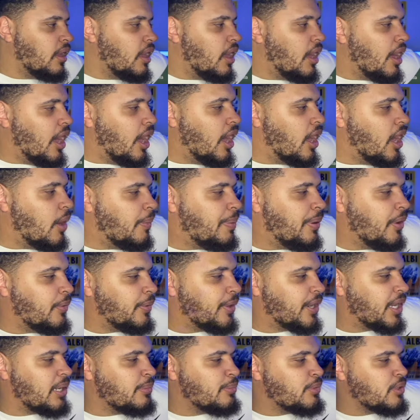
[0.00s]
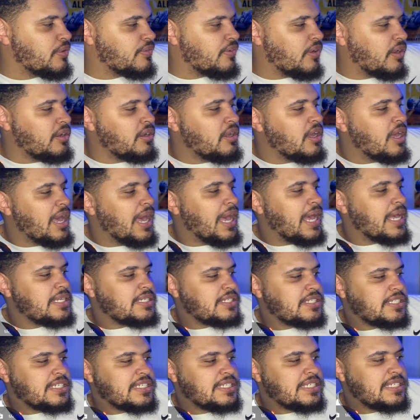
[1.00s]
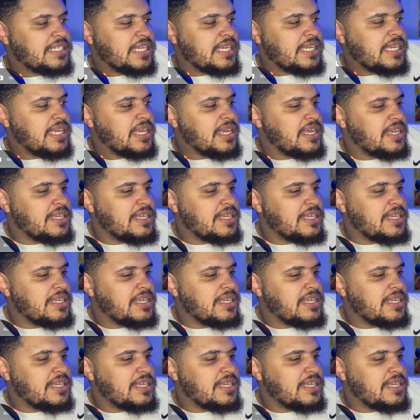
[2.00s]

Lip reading: But we're going to move on. As you can see,